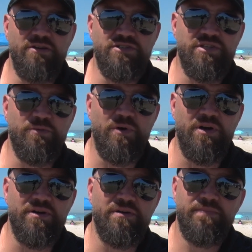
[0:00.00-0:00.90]
goes in the
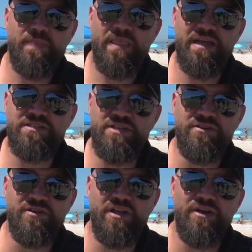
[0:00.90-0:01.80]
water and it's
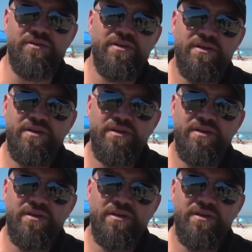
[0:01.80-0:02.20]
under load,